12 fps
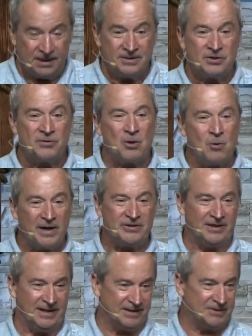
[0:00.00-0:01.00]
So the
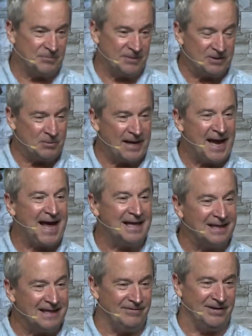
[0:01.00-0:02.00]
question is because we can't
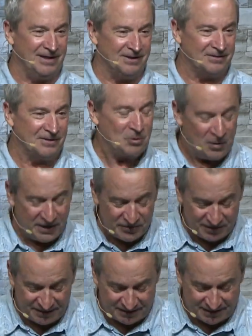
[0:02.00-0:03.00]
leave it here, the
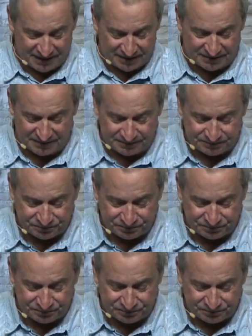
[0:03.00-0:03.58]
question is this